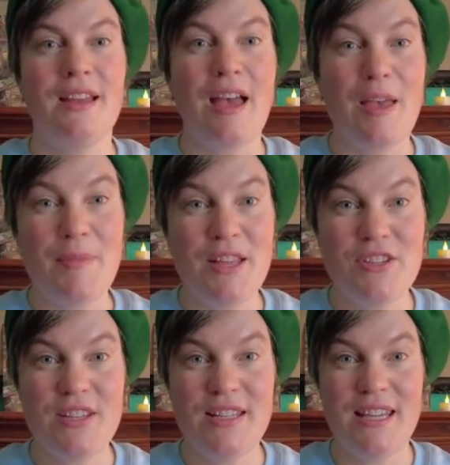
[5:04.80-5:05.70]
I
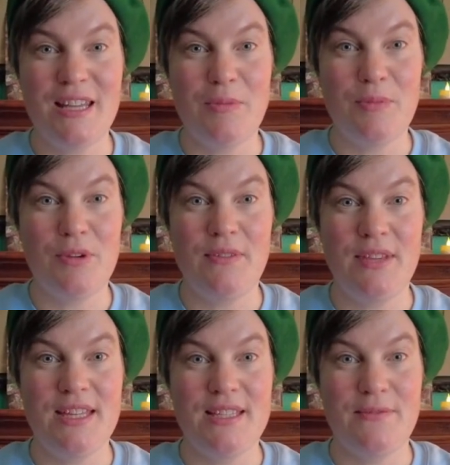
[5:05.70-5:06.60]
mentioned in a
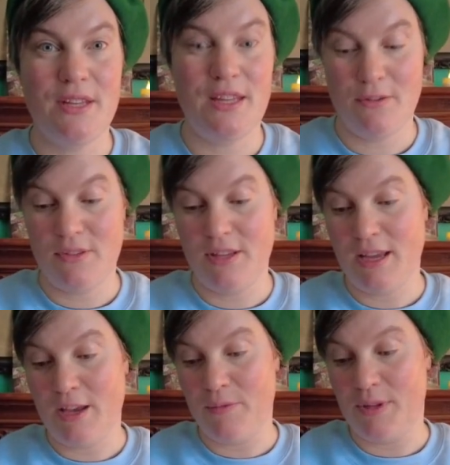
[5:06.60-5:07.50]
previous video that
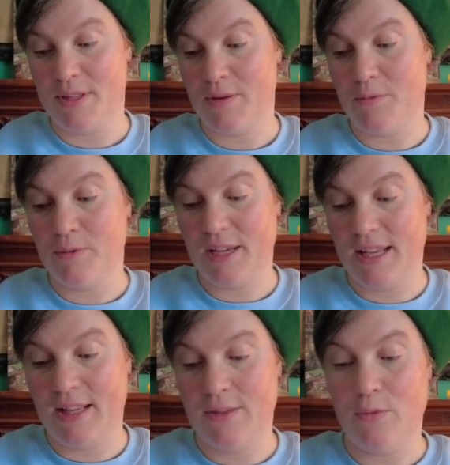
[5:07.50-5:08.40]
I was
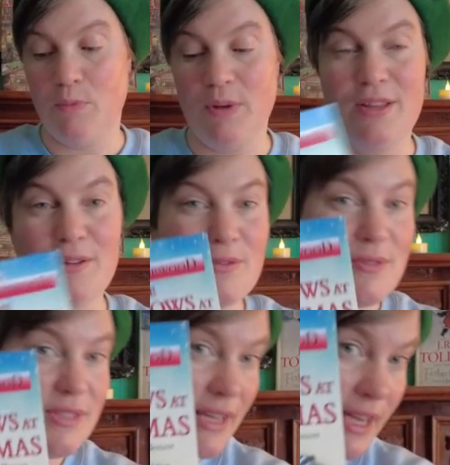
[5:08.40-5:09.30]
reading The
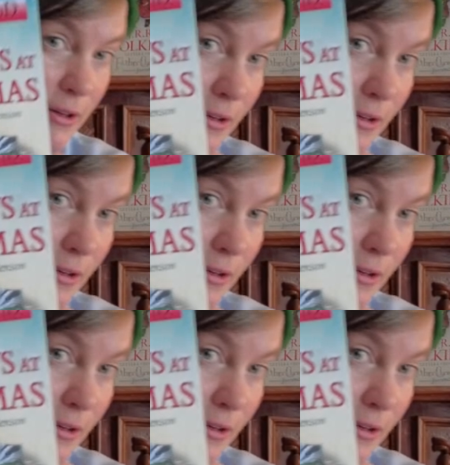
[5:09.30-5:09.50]
Willows at